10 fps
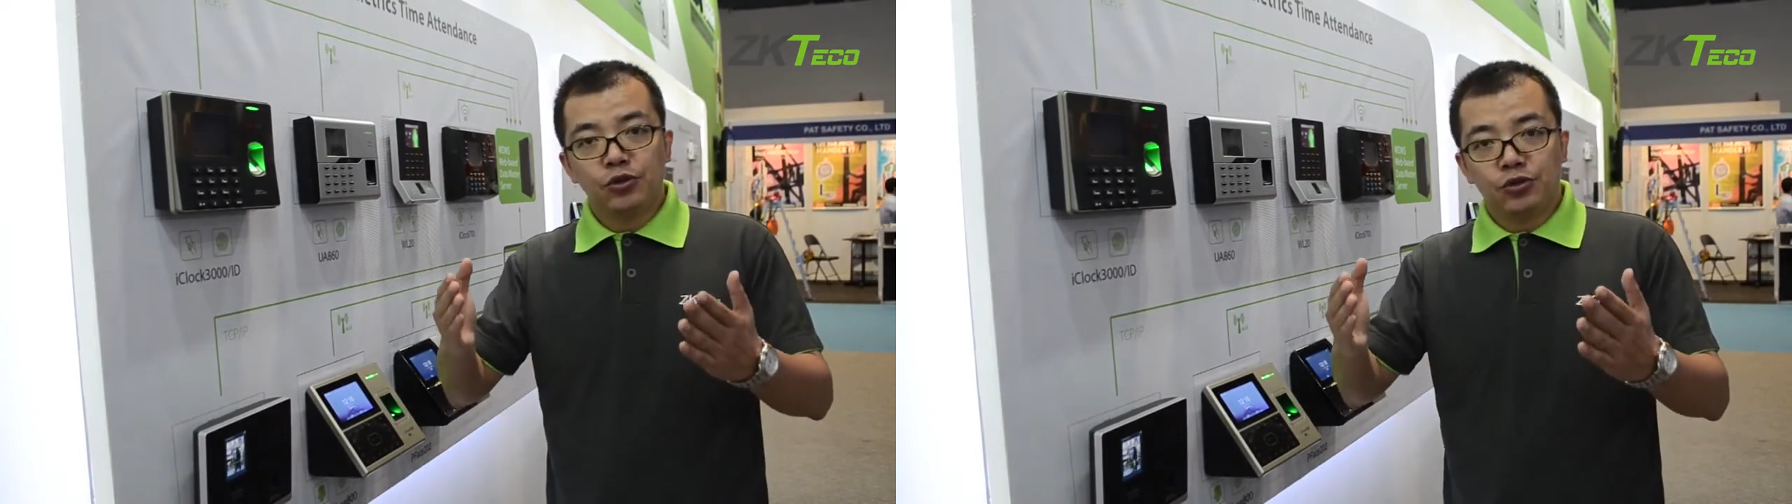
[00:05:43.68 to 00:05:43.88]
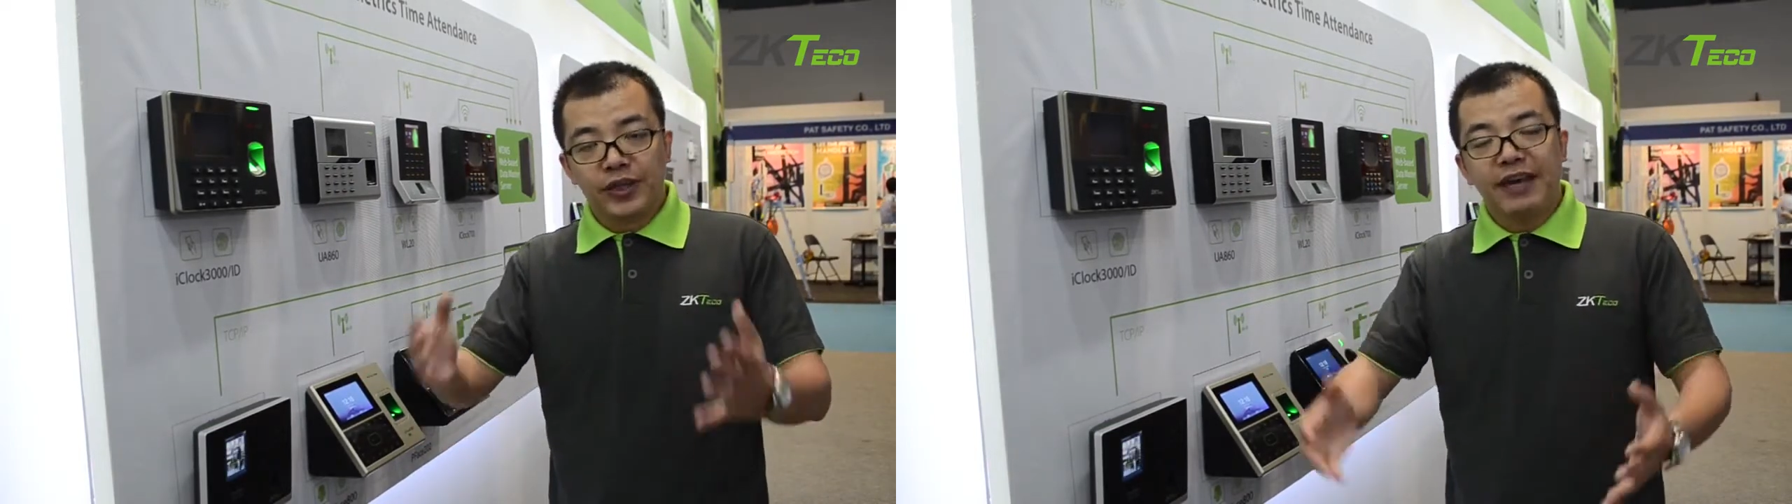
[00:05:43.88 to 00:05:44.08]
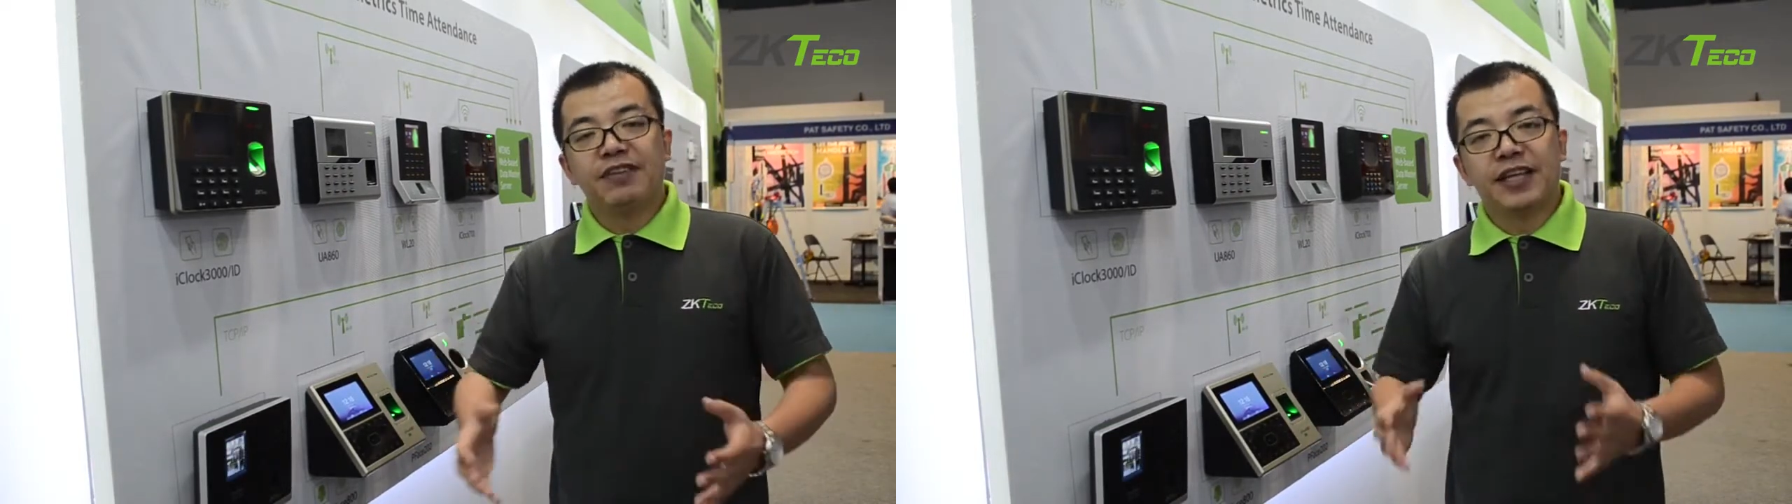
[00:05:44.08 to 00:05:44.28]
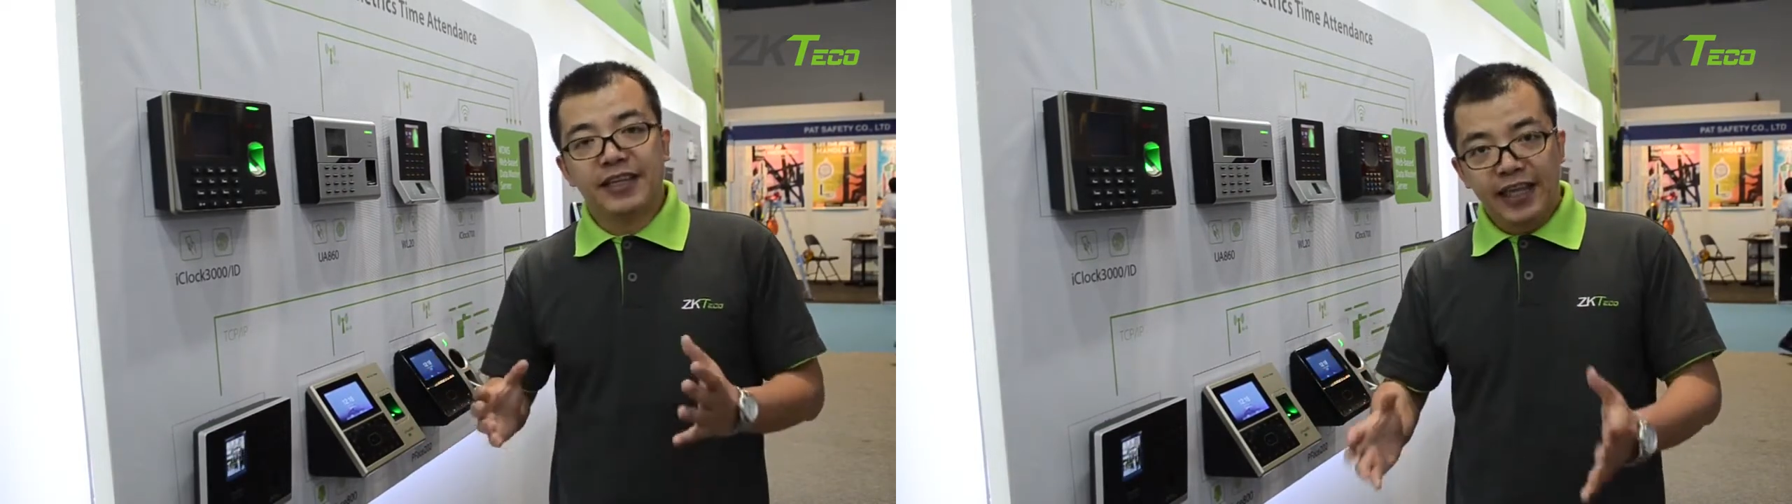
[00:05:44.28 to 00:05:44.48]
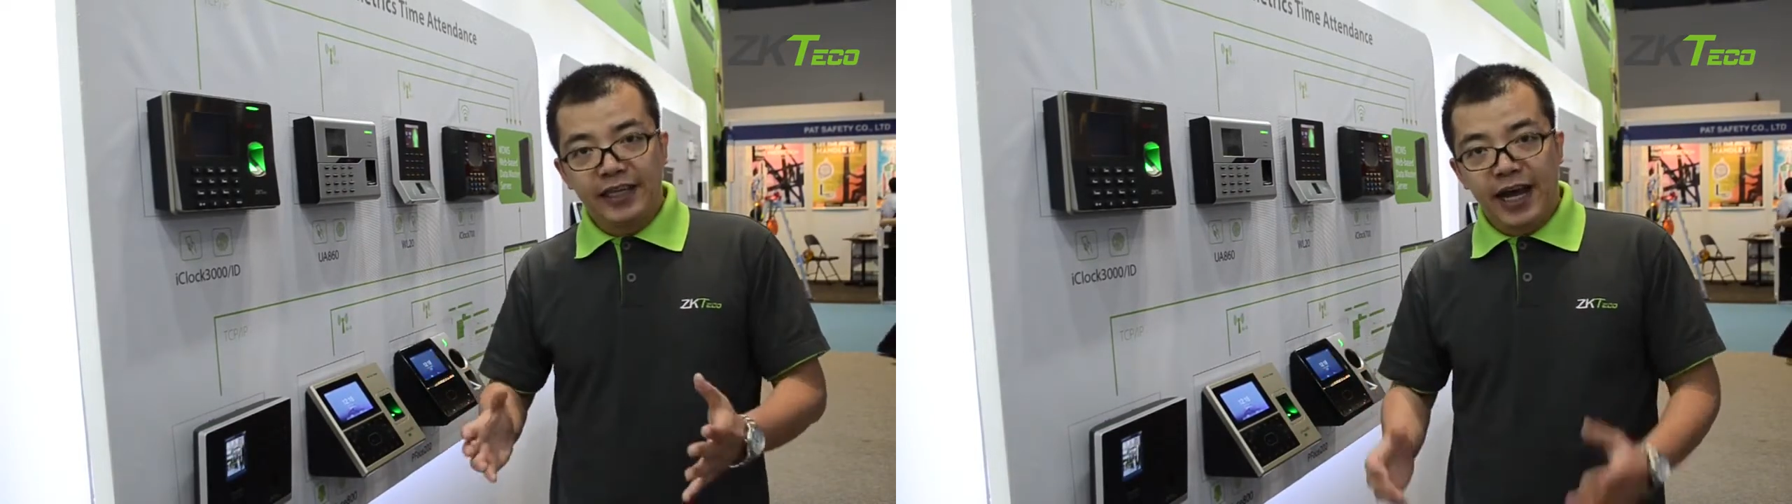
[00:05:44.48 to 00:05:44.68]
to give the
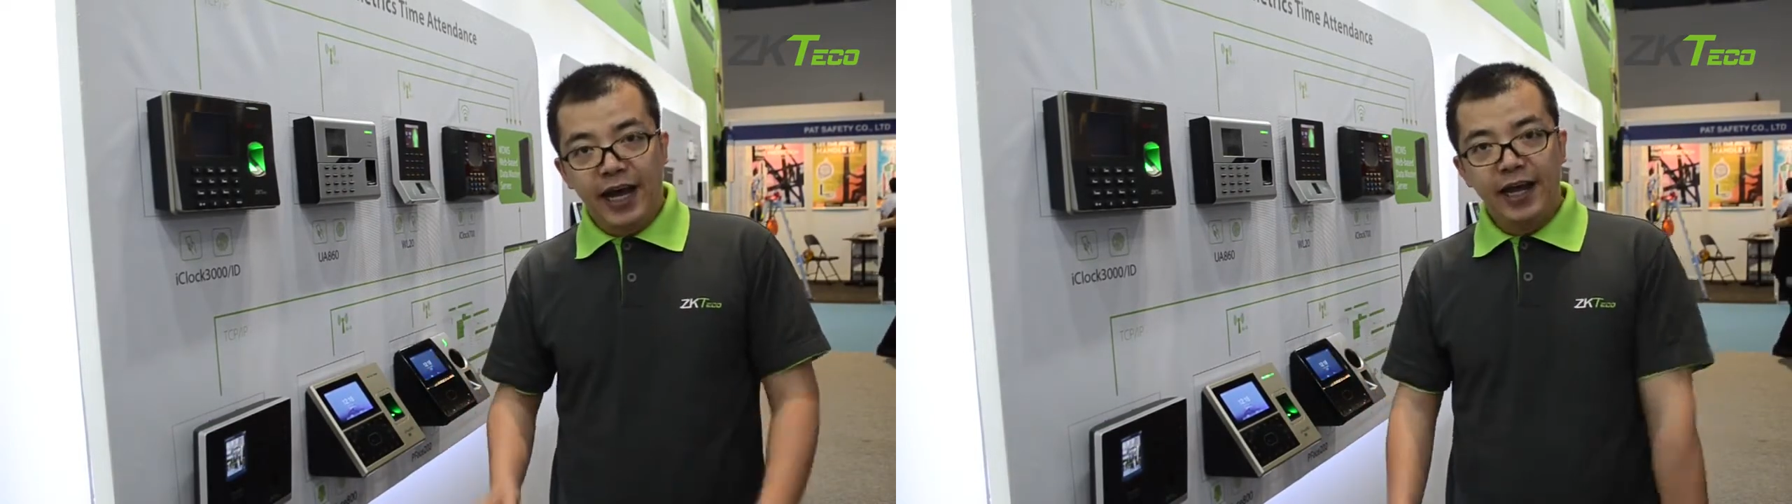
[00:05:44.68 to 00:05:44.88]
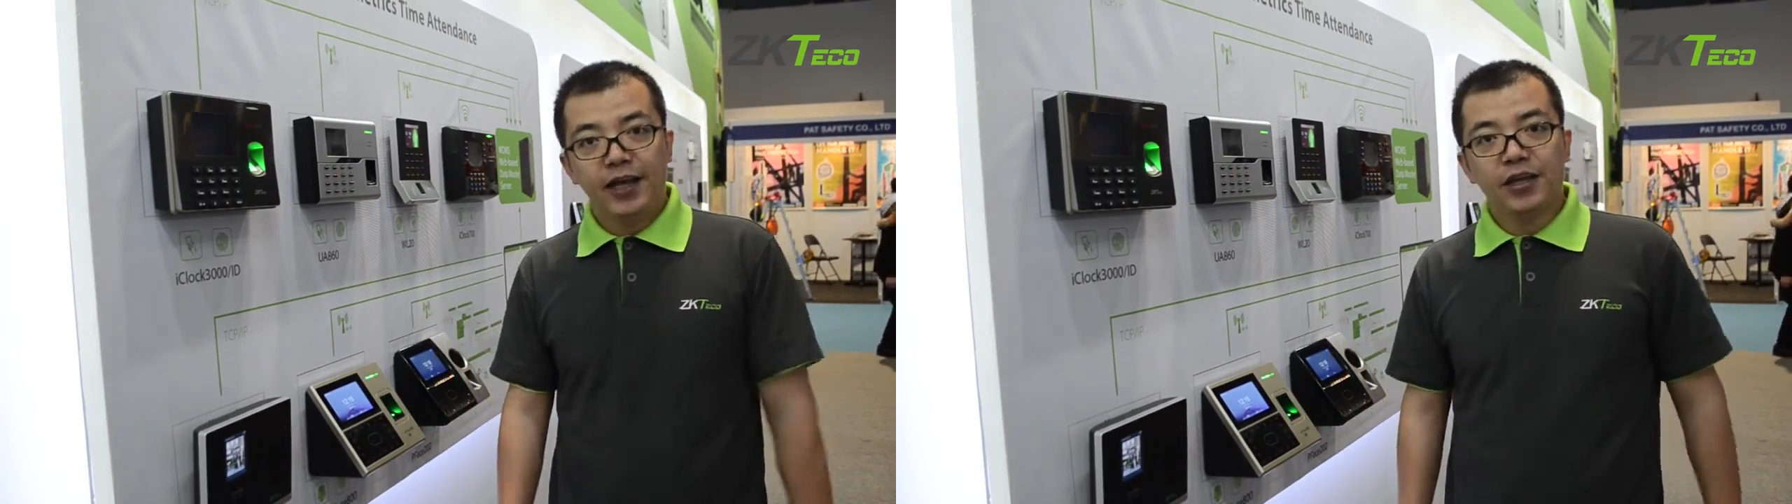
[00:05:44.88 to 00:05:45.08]
data